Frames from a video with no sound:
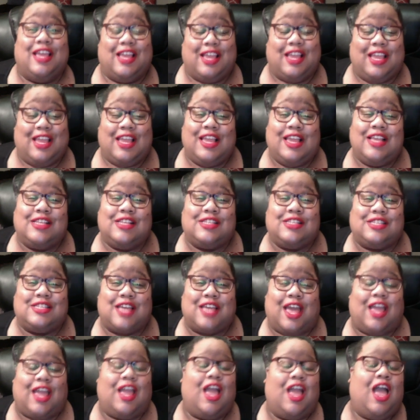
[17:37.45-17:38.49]
he
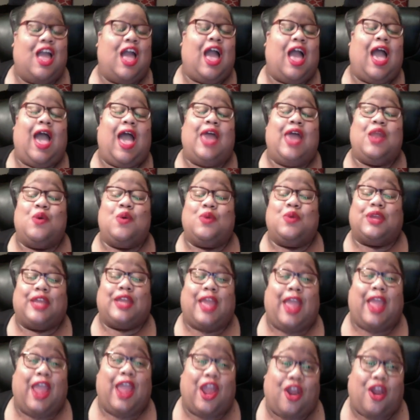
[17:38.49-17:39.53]
say. I don't
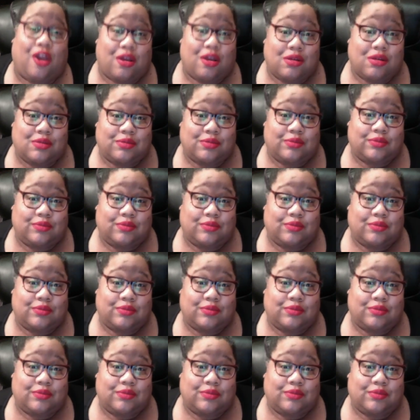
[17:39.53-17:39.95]
care.